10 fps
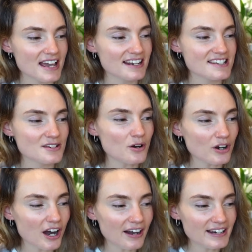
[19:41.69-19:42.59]
and it's
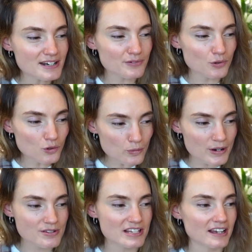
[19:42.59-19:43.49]
got kind of
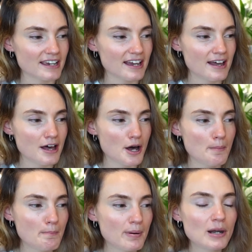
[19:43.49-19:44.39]
almost like a
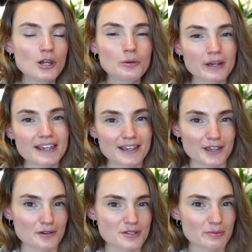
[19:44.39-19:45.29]
bluey
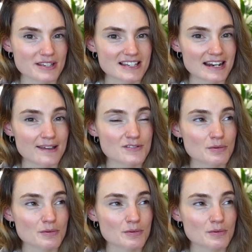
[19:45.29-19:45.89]
hue to its leaves,